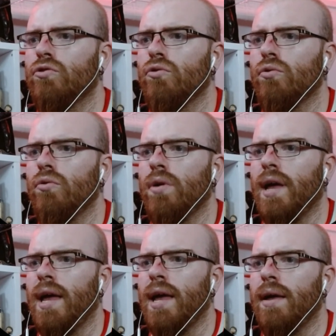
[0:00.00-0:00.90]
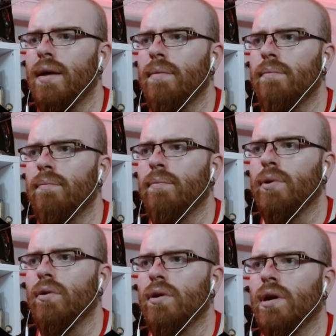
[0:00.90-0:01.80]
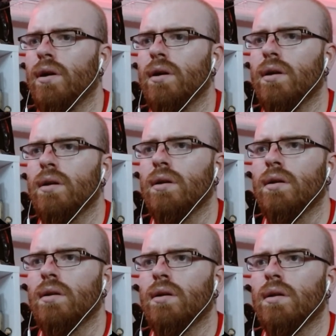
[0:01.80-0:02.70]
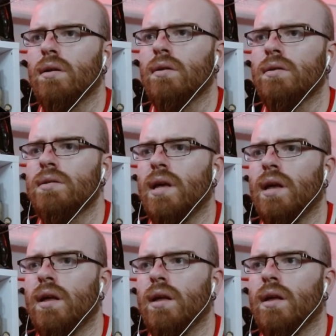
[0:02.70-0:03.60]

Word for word: True e bluna. What's that?